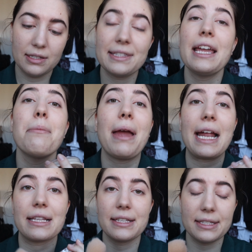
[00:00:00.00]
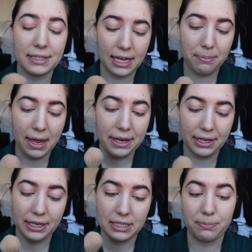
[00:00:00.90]
Stay Matte. Stay Matte
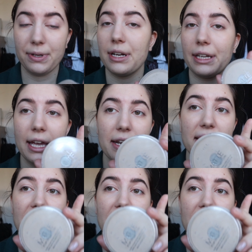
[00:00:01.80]
it is, but again,